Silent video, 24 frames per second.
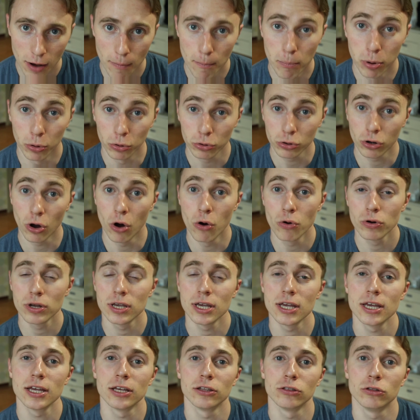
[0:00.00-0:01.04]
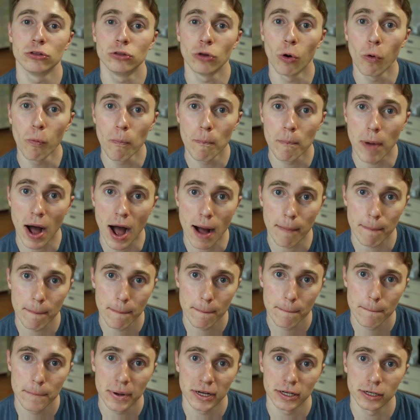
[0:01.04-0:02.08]
bulgogi
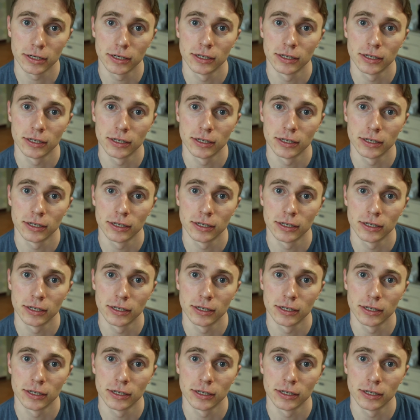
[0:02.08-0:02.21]
dokbap.